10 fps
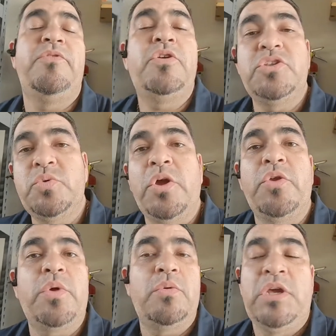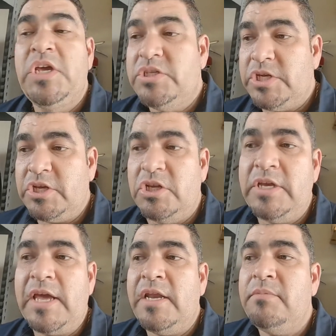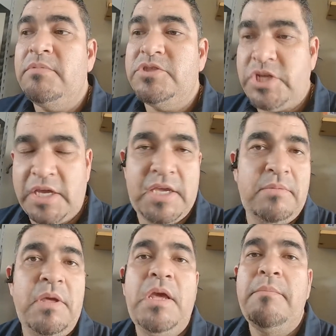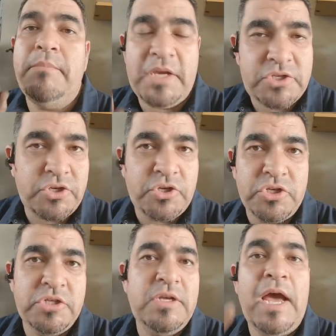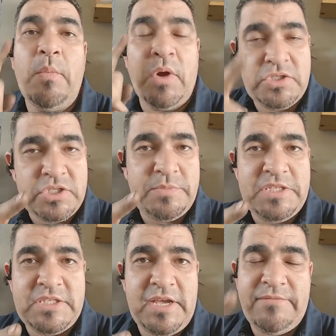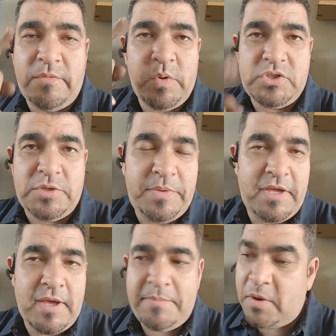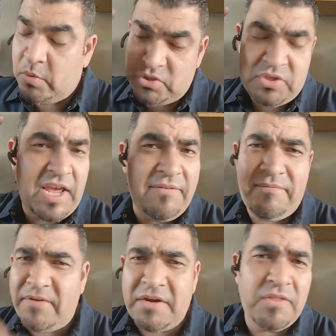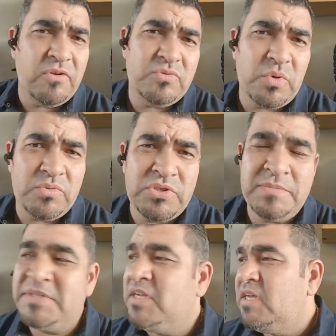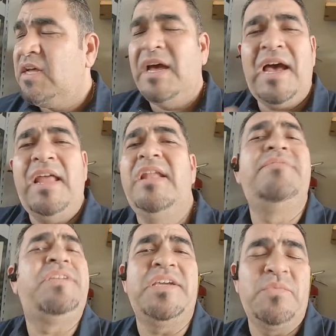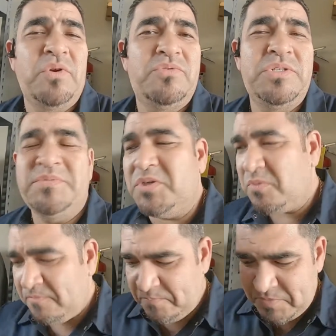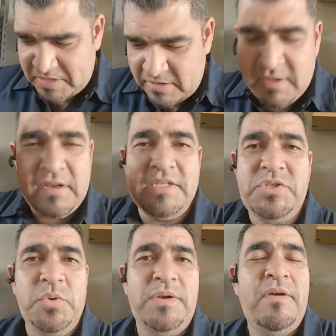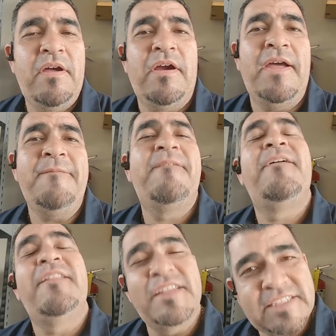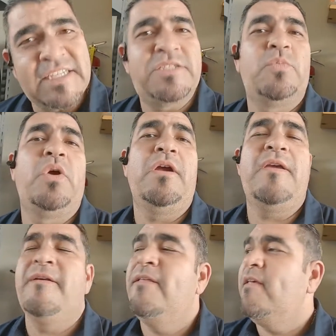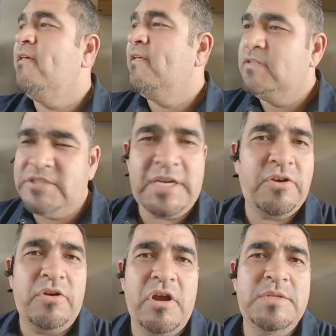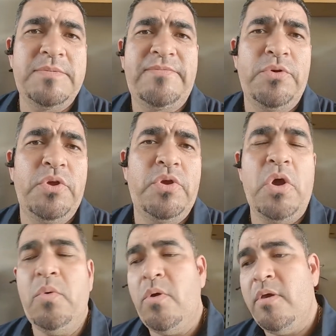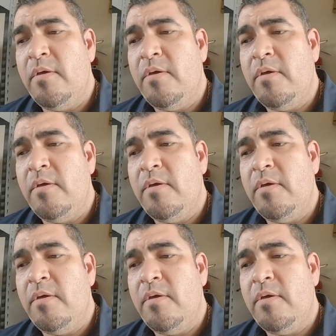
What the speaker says: You can do on your own. Take a look at it, check it, make sure you're good. I want you to be safe. I want you to be happy. I want you to have fun on those road trips. I love taking road trips, so let's do it, all right? Let's get to work. Check your cars before you go.